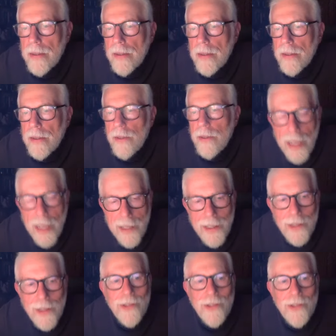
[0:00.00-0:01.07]

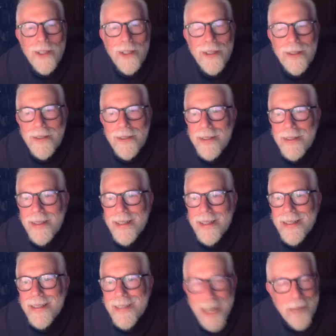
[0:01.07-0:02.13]
Euclides
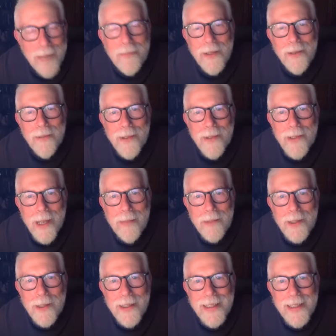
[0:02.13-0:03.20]
came to the
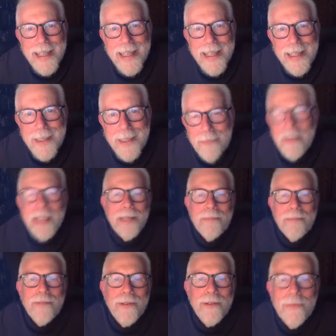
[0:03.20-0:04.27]
reception, and I got to meet him
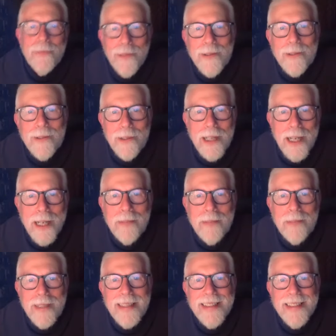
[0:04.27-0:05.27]
for the first time.